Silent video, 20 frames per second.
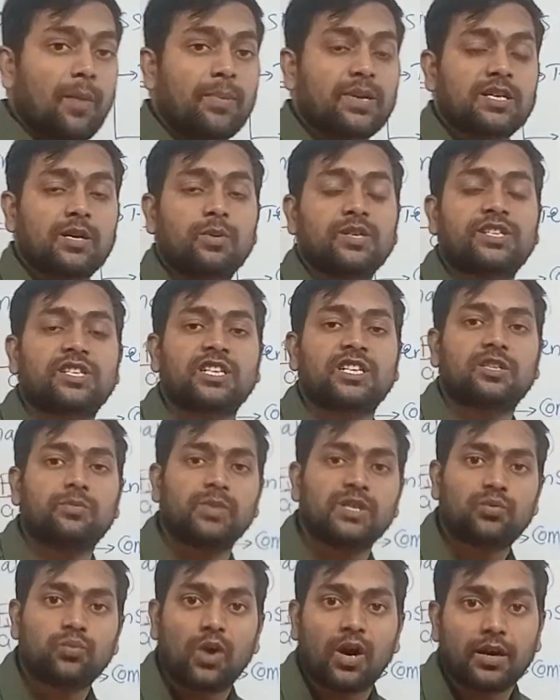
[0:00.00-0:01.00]
Compressible stress
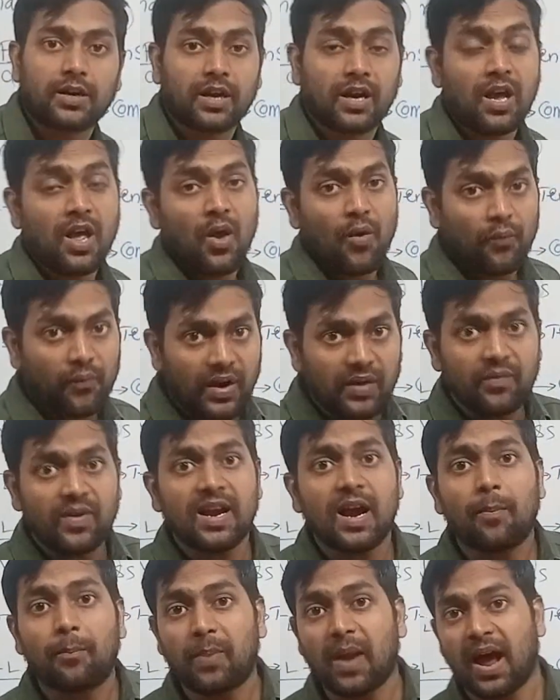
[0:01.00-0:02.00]
means what? When we
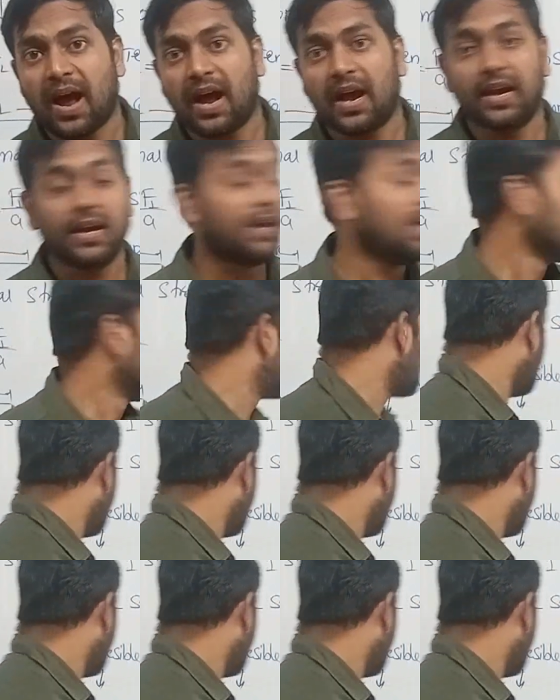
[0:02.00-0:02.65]
apply